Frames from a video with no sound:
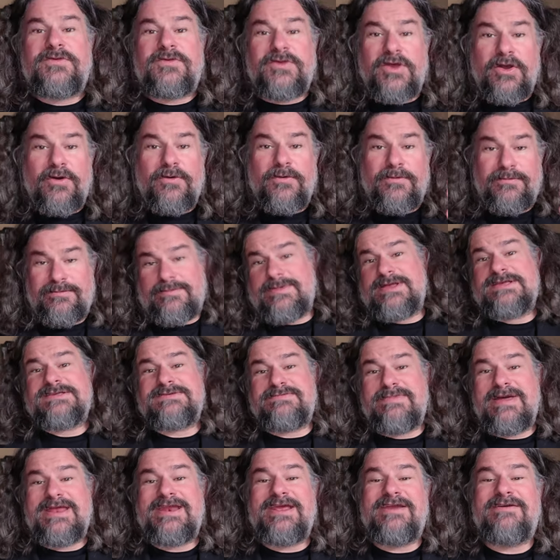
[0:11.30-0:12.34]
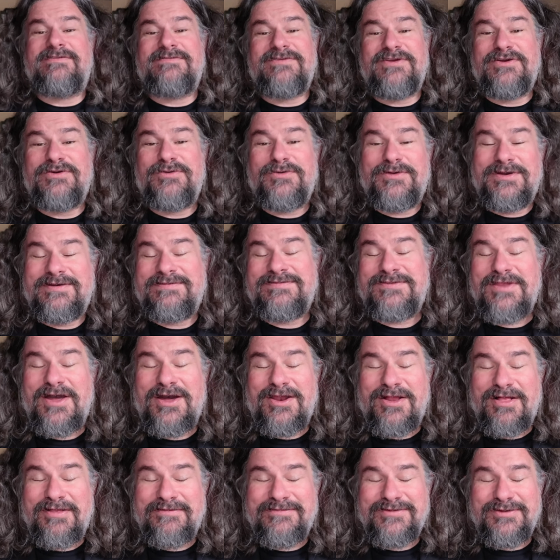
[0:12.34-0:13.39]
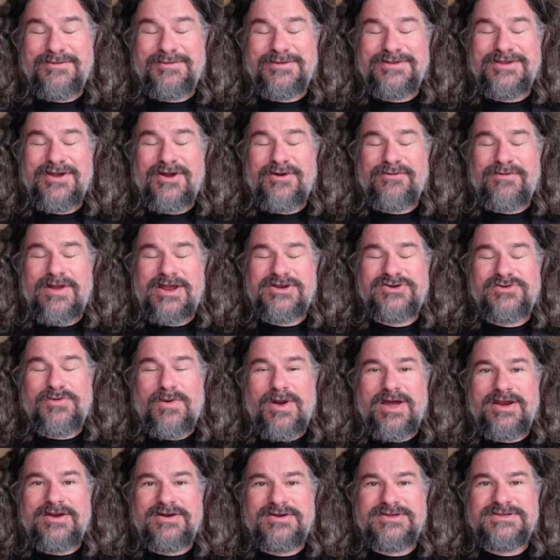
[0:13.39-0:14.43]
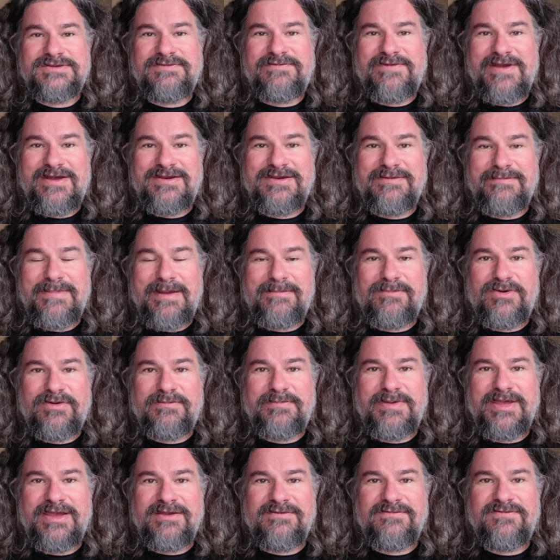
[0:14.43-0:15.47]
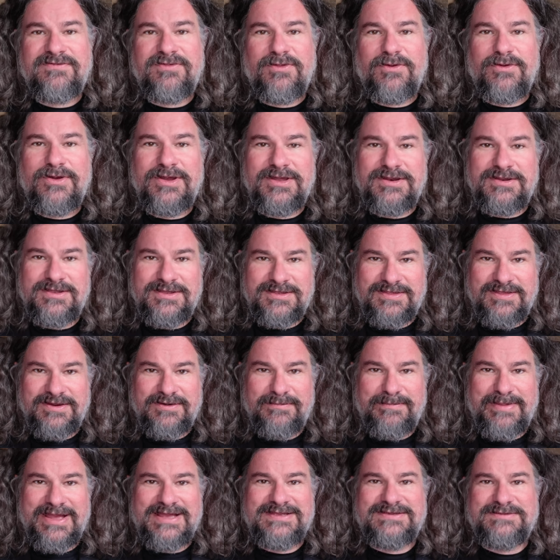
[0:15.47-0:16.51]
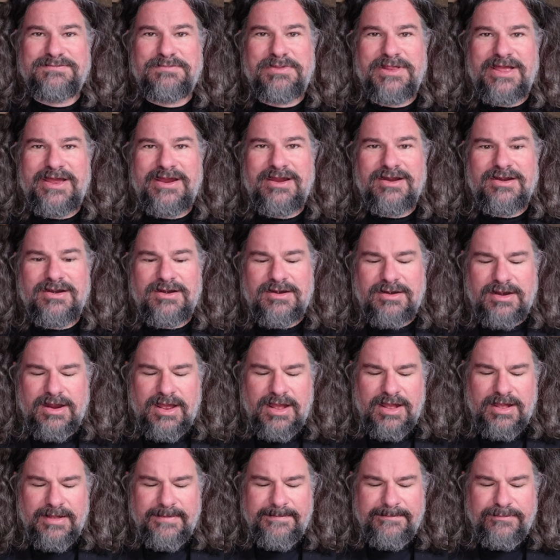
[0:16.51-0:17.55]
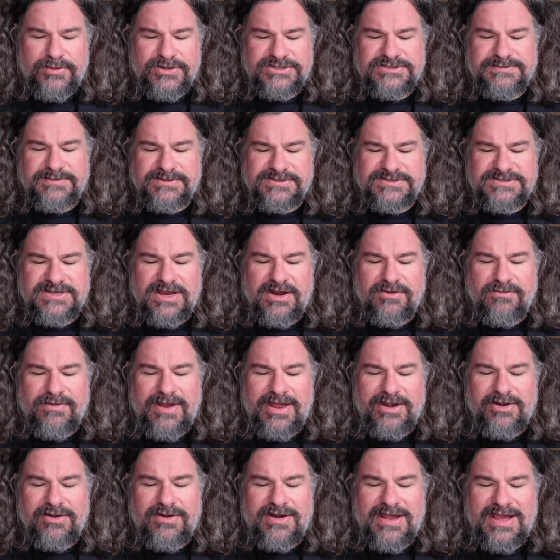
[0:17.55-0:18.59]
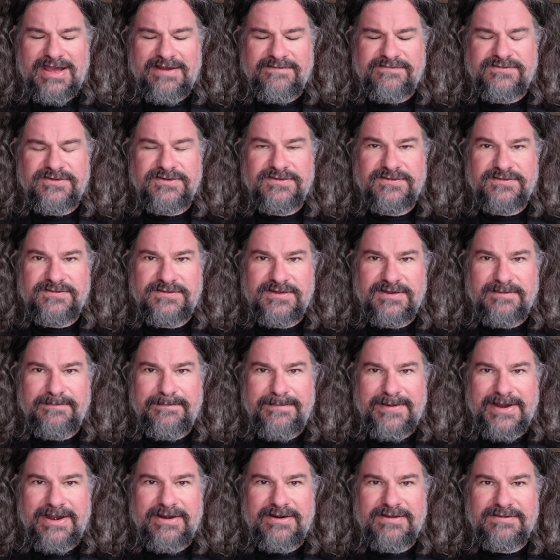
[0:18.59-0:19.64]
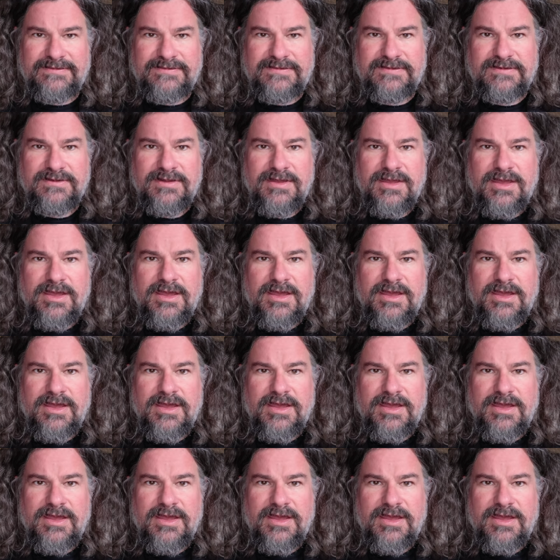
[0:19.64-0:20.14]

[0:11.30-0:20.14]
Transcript: So, as many of you, if not all of you, will know, Roger Waters is a founding member of Pink Floyd, their bass player, principal songwriter after Syd Barrett